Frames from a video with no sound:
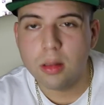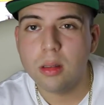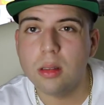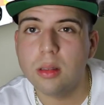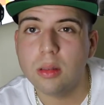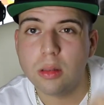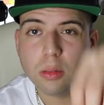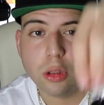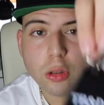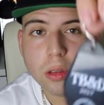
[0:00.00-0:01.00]
I'm going
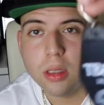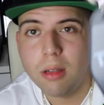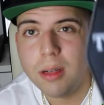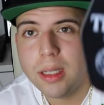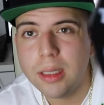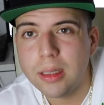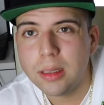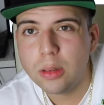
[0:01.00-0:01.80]
to show y'all right here.